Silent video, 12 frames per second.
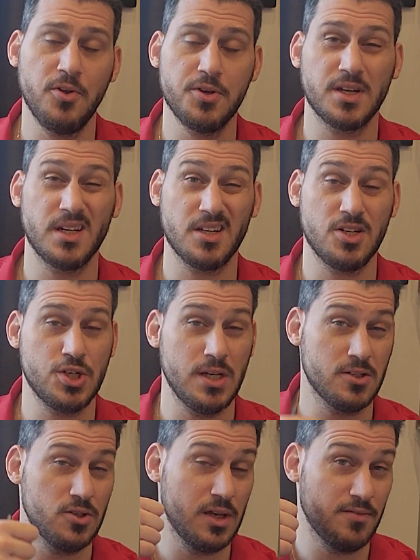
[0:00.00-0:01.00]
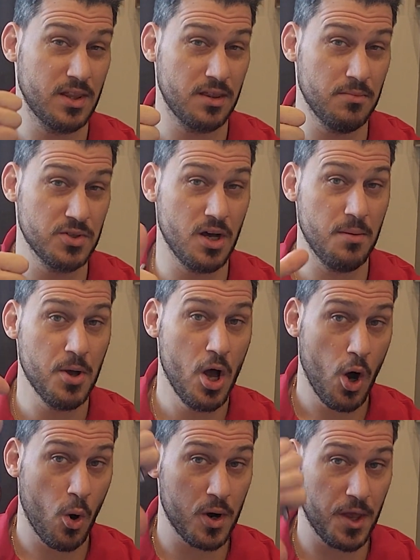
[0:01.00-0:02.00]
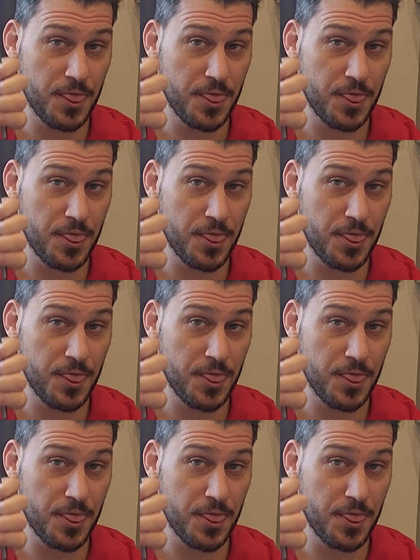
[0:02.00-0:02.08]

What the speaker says: You're going to get a chance to give a thumbs up or a